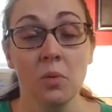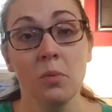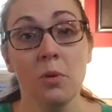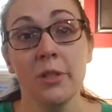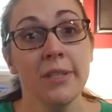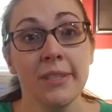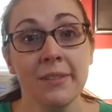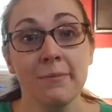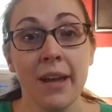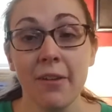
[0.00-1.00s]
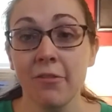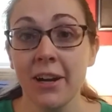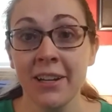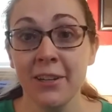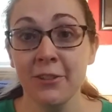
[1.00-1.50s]
We'll just dive right
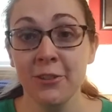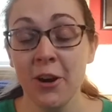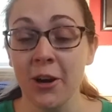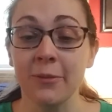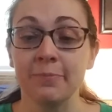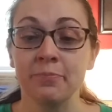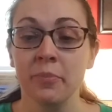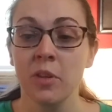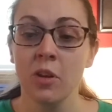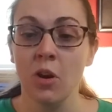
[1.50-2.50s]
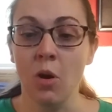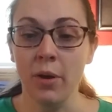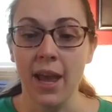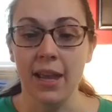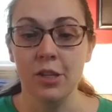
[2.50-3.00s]
in and start.
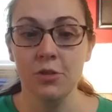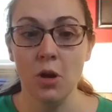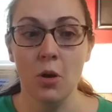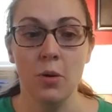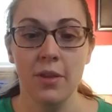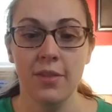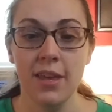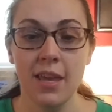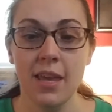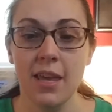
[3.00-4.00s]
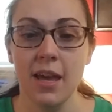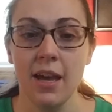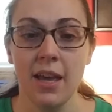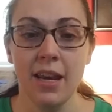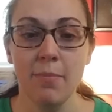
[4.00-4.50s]
Okay, so
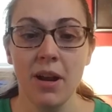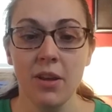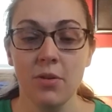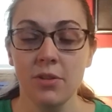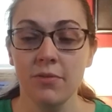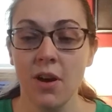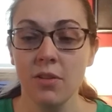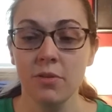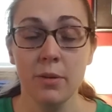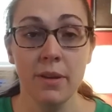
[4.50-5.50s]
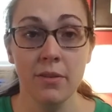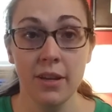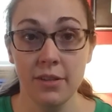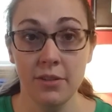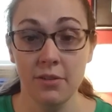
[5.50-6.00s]
anybody who's following me on
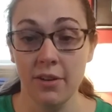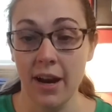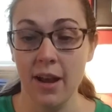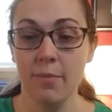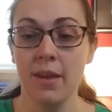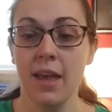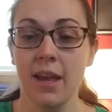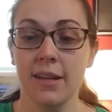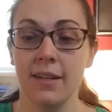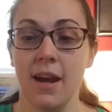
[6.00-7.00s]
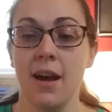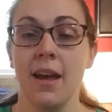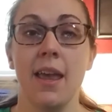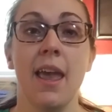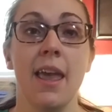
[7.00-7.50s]
Instagram, and I
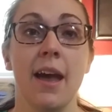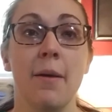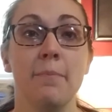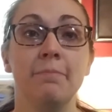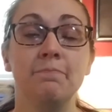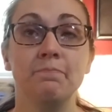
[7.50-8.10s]
am